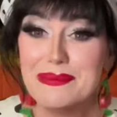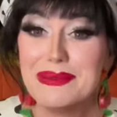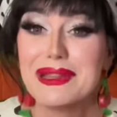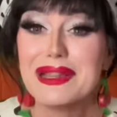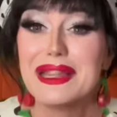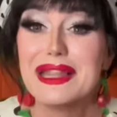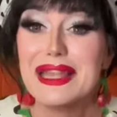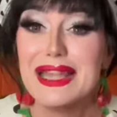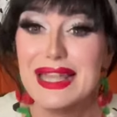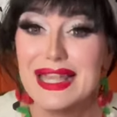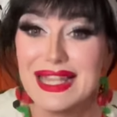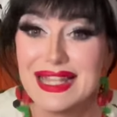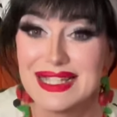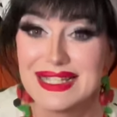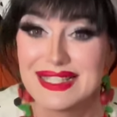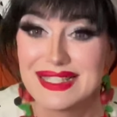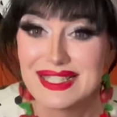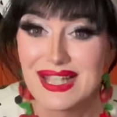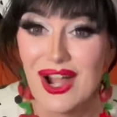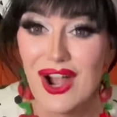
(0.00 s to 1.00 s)

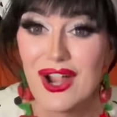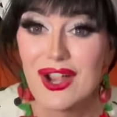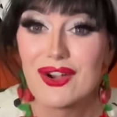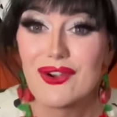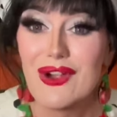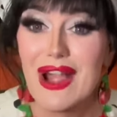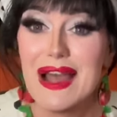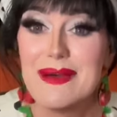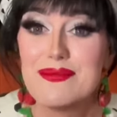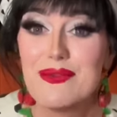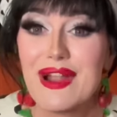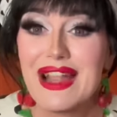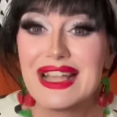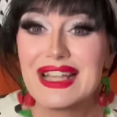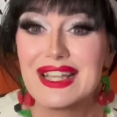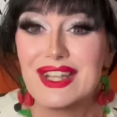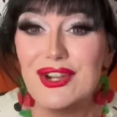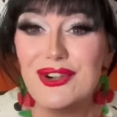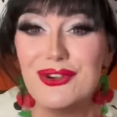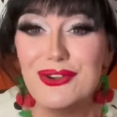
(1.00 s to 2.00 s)
Please, our crab
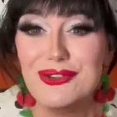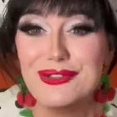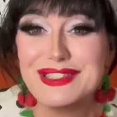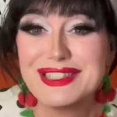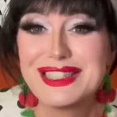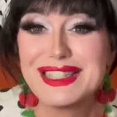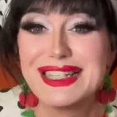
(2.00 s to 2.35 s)
rangoons